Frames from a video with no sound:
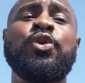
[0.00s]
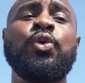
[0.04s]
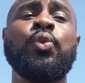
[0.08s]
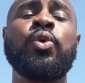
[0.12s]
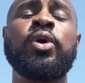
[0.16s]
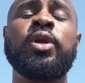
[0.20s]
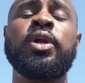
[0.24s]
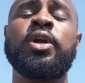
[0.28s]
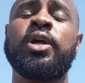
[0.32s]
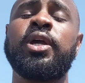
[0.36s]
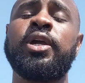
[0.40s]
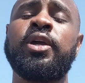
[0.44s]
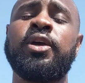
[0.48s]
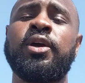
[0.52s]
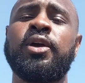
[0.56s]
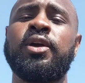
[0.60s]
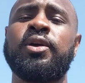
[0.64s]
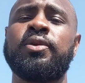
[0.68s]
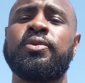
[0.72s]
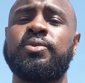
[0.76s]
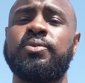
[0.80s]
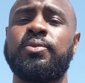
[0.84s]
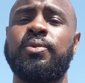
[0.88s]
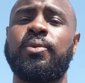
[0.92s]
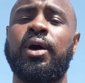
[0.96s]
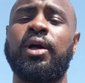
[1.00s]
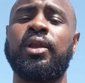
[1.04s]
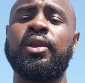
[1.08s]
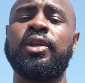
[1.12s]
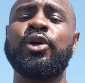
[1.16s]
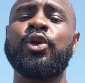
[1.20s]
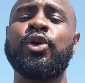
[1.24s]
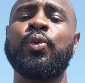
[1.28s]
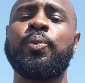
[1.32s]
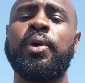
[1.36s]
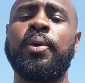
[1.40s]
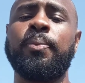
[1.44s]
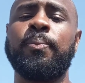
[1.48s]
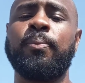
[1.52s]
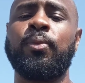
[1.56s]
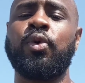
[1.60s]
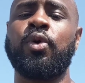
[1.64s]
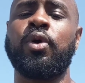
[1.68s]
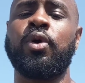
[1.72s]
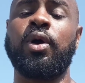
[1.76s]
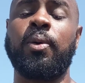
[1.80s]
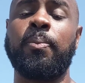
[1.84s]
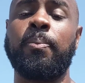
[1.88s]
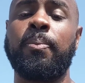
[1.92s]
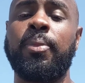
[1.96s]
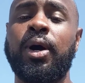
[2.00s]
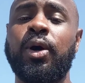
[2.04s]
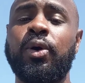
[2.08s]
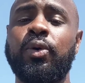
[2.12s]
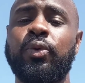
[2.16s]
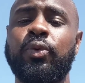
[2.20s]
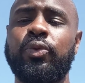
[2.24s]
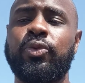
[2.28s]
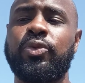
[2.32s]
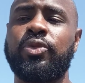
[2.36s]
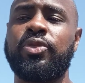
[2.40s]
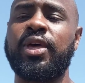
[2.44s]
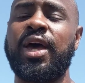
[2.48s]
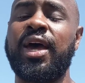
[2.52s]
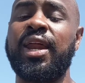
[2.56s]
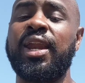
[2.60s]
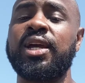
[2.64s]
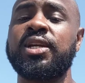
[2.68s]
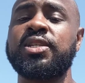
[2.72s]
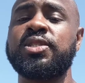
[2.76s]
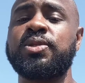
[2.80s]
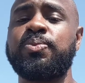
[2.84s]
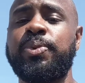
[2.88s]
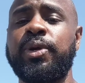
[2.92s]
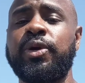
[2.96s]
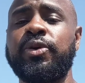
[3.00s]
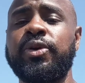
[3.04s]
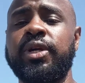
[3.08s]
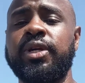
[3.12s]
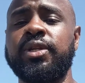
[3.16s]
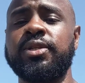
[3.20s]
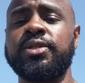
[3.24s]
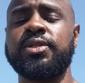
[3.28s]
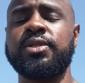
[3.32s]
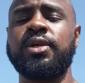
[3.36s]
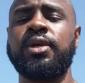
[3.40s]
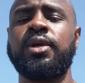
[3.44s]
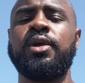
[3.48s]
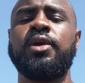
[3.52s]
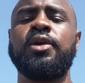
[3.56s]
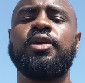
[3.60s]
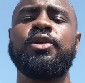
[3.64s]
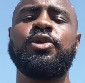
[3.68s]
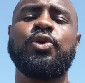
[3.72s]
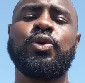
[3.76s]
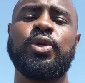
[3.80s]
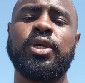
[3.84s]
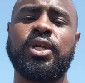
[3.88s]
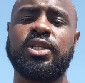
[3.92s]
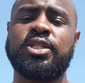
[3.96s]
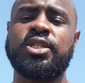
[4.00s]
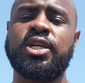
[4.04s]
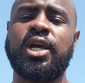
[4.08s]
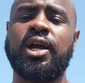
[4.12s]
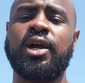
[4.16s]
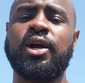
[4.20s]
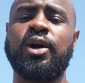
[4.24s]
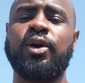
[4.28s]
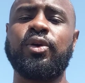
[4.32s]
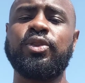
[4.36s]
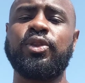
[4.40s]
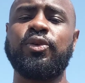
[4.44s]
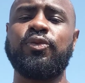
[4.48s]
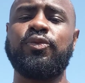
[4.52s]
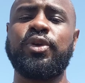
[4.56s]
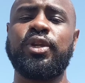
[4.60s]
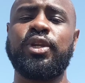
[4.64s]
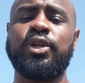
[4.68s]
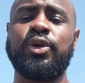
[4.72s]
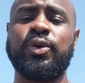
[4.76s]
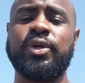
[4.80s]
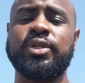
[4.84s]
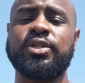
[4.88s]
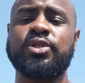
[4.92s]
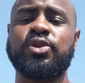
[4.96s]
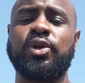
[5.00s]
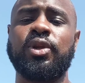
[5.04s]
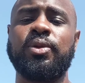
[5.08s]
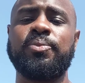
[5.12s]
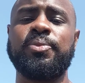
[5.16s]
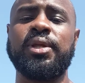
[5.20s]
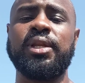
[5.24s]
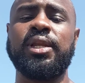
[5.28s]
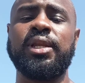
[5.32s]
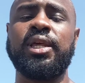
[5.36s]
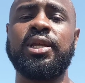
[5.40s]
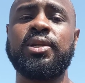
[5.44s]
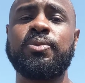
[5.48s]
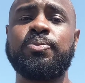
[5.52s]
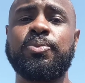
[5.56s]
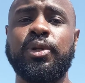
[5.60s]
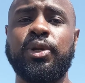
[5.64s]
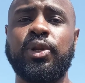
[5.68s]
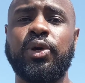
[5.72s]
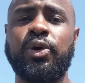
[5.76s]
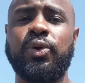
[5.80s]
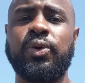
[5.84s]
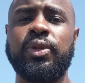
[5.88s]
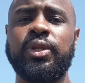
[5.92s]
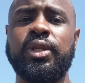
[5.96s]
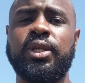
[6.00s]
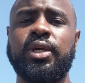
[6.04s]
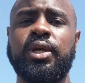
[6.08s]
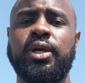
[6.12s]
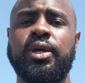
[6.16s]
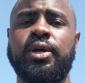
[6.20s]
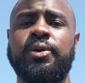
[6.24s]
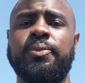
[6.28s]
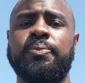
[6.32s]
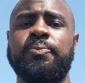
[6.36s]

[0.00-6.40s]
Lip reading: you want to hear a little bit more about that experience, you can check out the video. It's going to be linked below in the